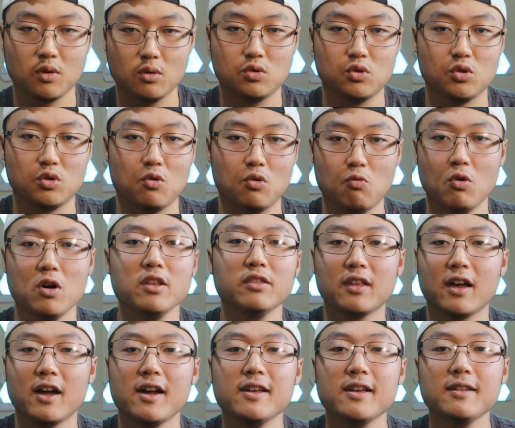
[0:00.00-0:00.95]
So one
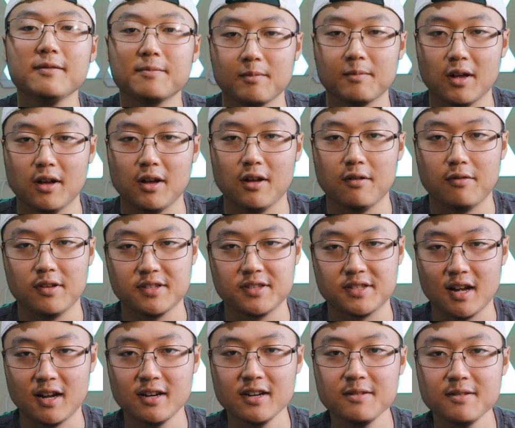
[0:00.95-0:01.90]
line of
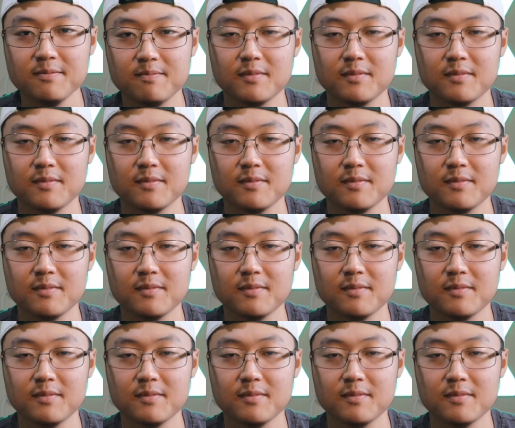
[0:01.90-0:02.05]
Hastati,